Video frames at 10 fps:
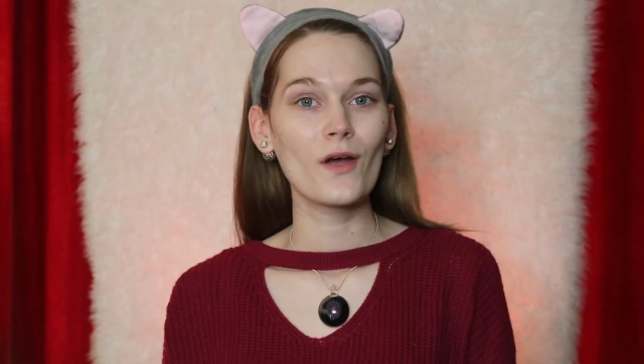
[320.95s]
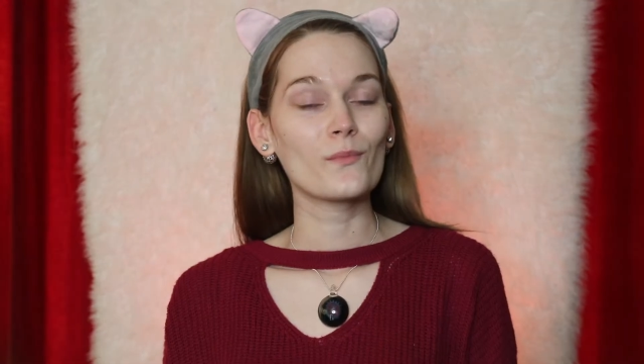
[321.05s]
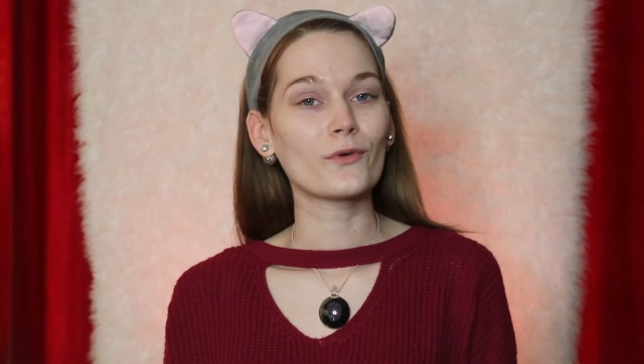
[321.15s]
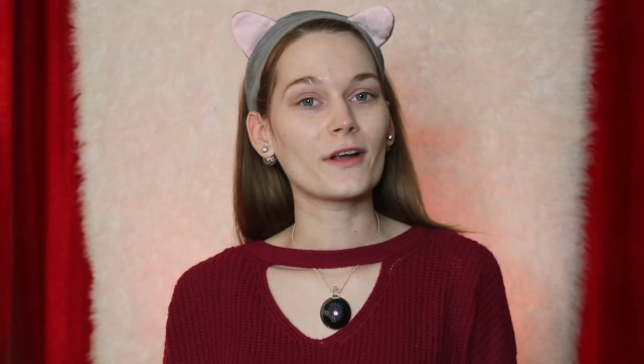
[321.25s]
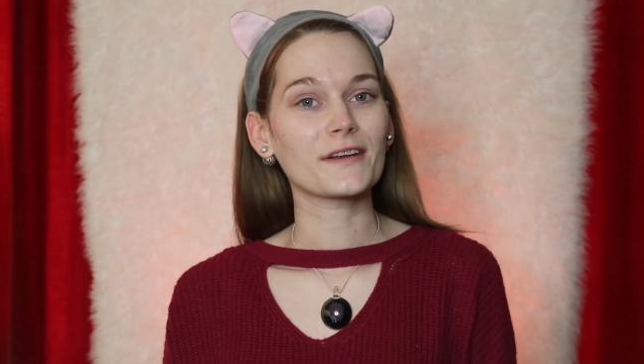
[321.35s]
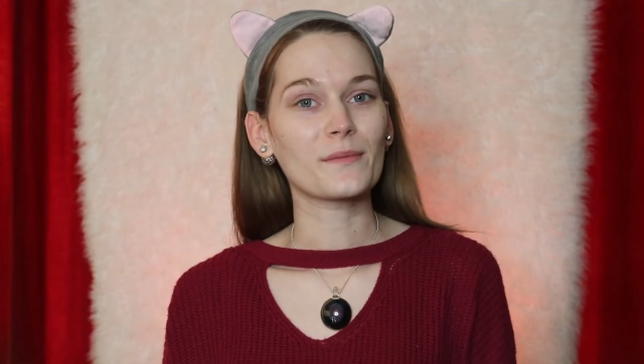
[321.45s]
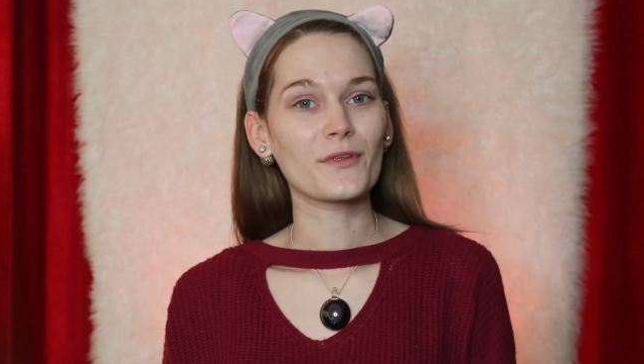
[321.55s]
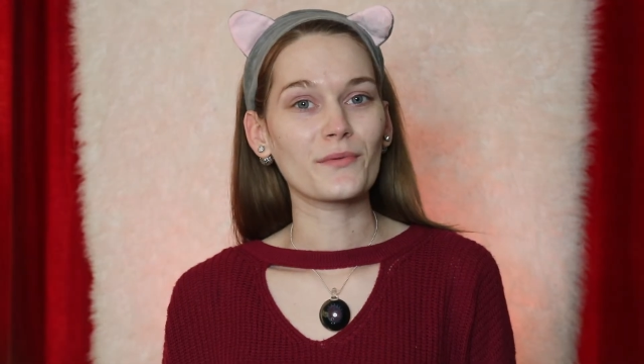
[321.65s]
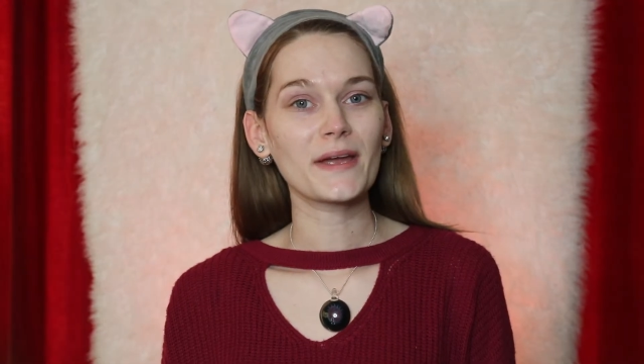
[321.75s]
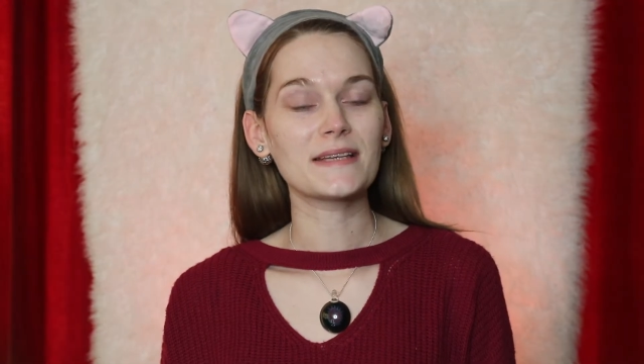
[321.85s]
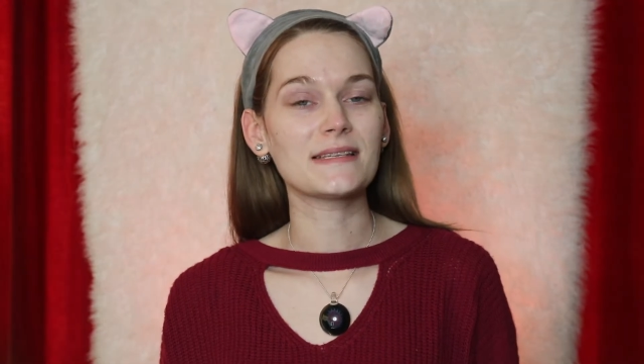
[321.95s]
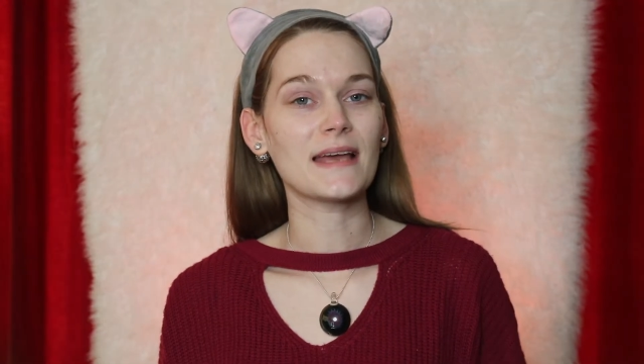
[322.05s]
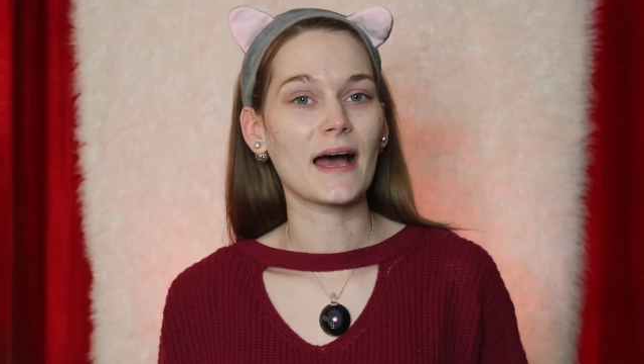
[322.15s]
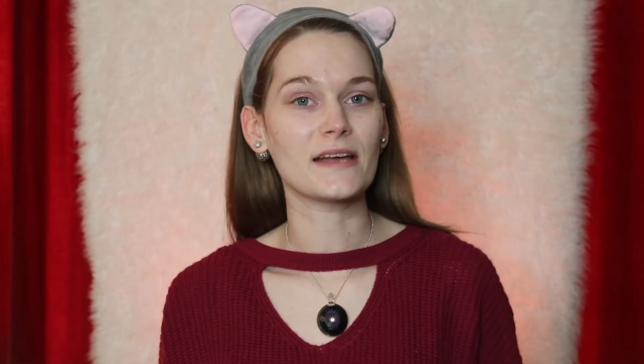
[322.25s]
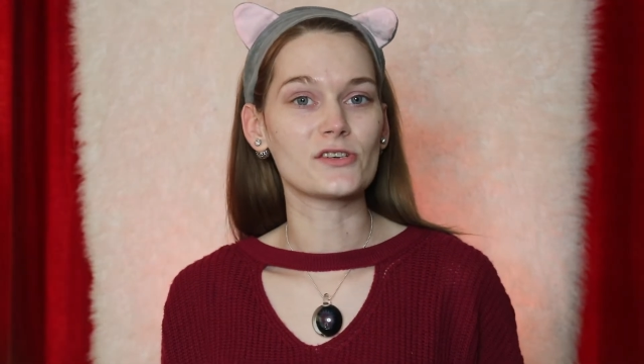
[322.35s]
Product number 3 is the
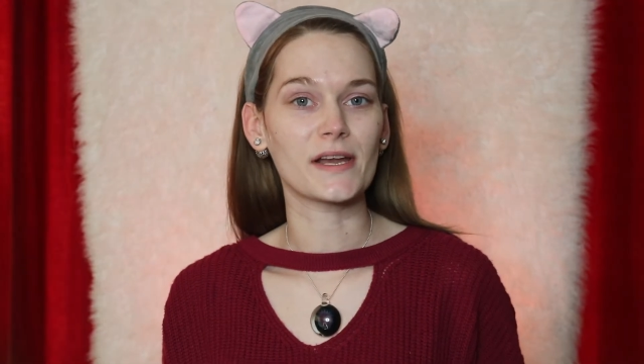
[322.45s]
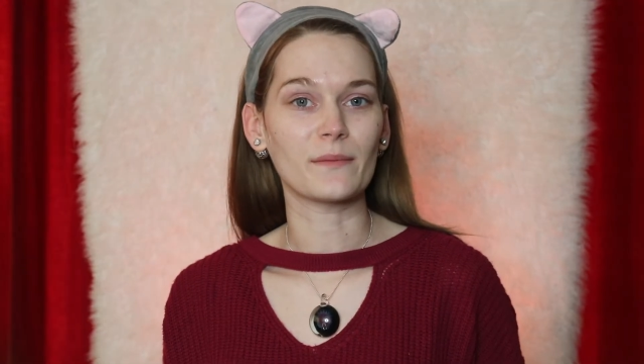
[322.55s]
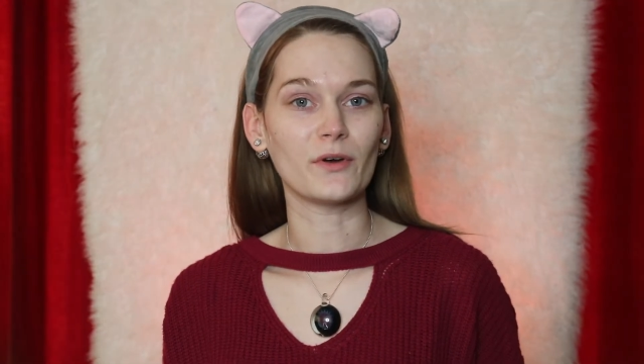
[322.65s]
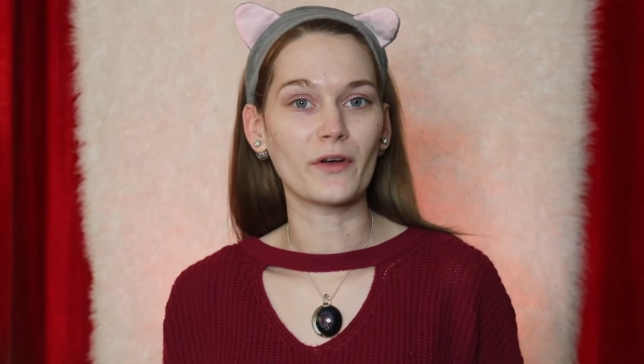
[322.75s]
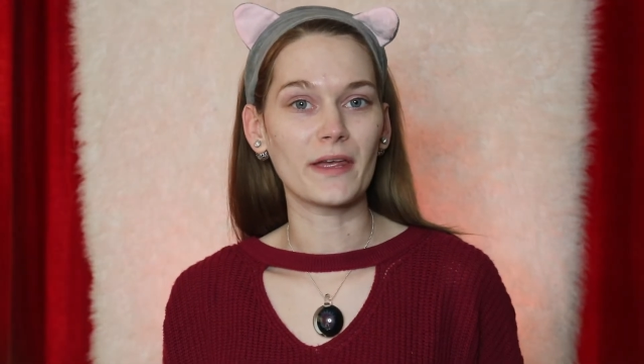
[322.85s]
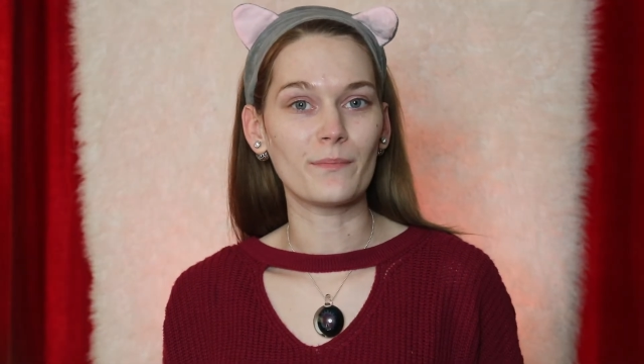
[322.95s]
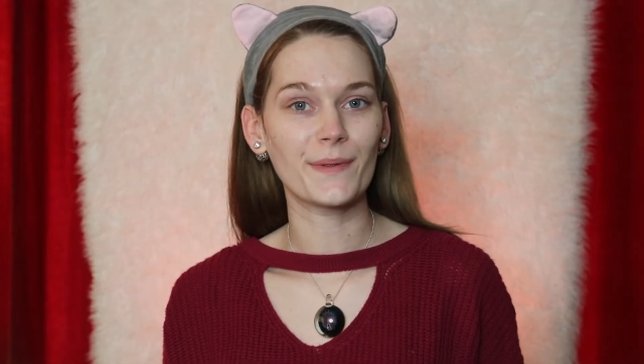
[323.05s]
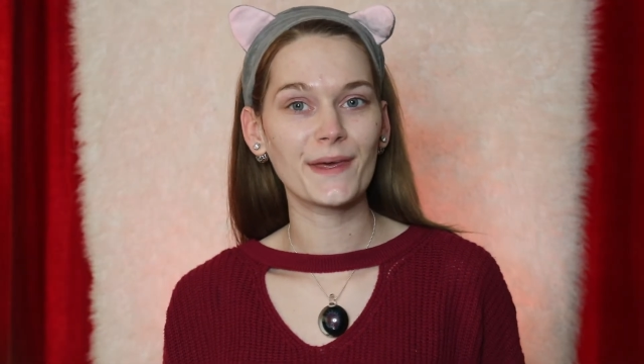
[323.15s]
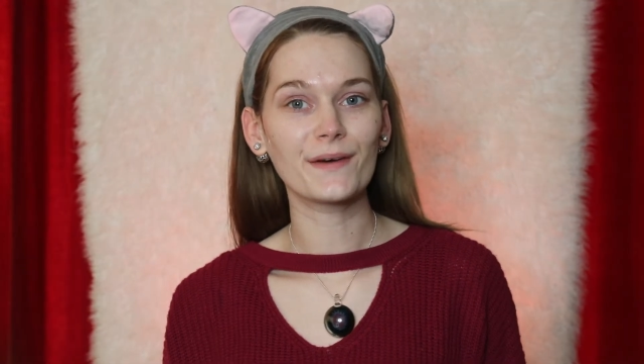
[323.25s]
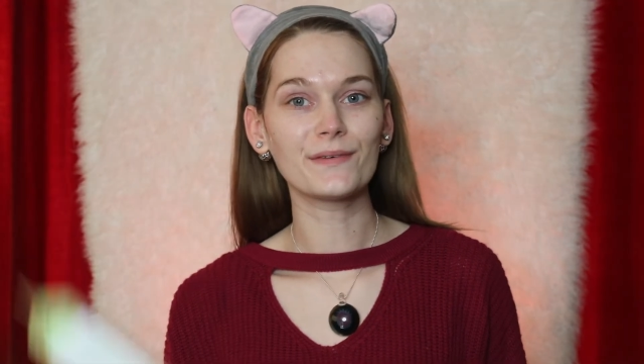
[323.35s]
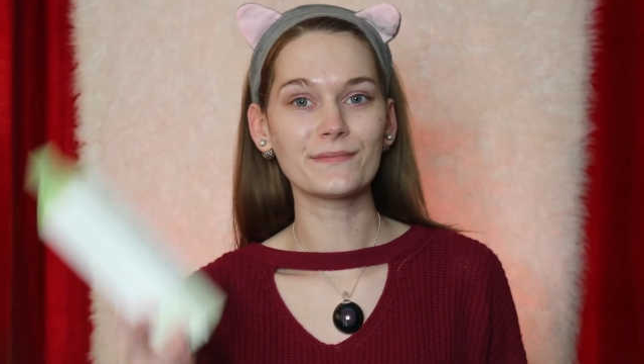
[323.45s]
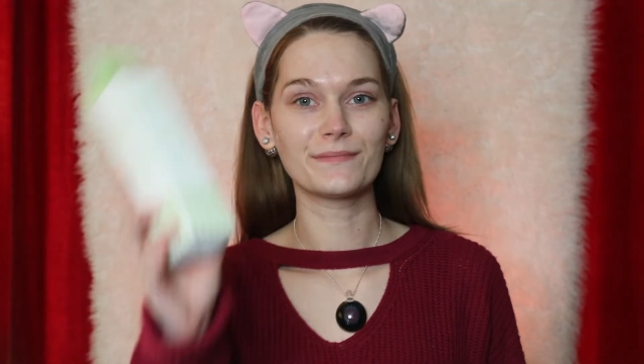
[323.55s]
Hydrating Milky Peel.